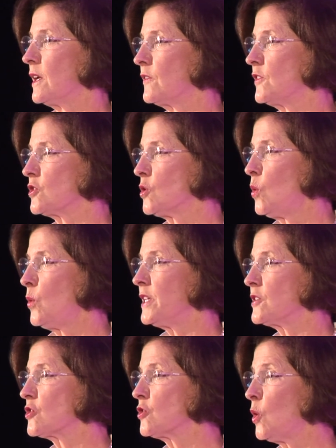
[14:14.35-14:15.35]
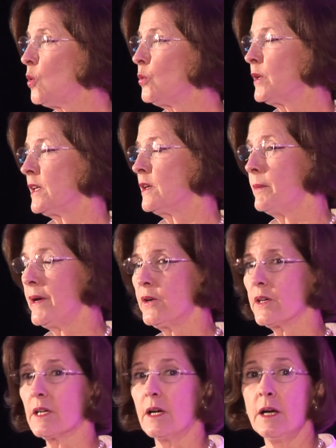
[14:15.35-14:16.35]
of the toys sold in
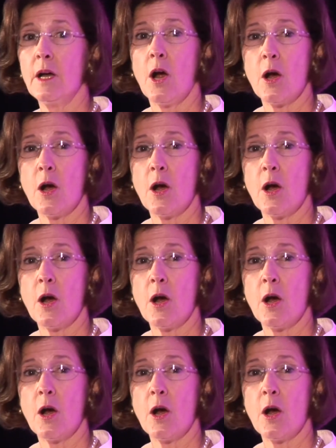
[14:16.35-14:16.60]
America